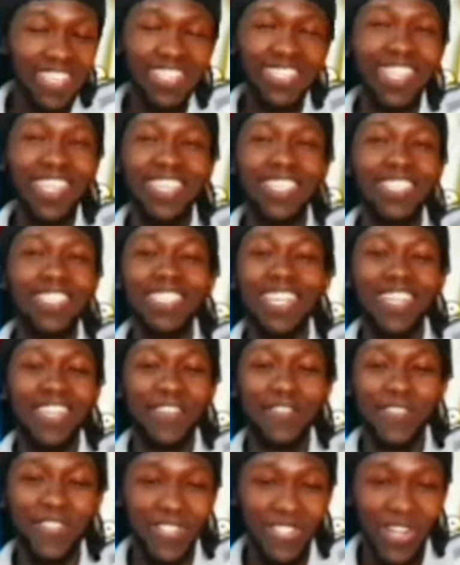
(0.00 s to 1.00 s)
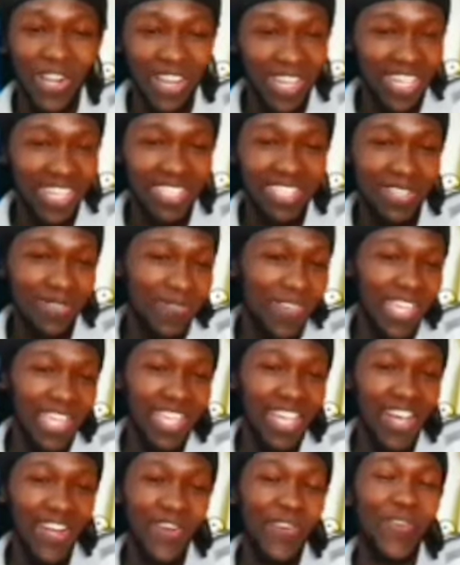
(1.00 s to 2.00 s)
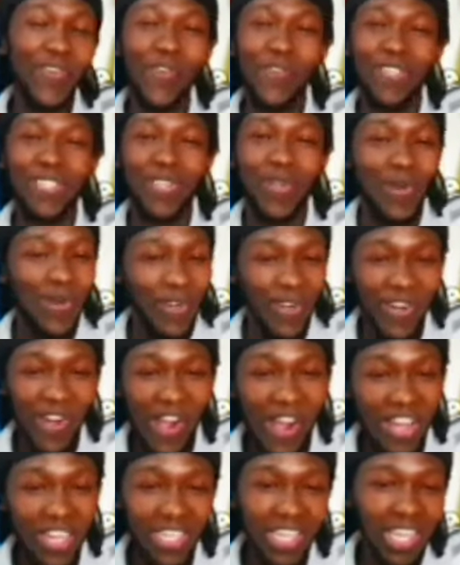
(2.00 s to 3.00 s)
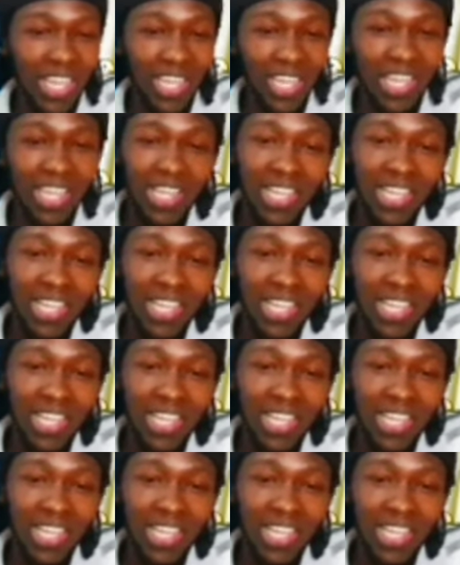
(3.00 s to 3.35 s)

He's like, he's not even talking to me. I don't know what's going on.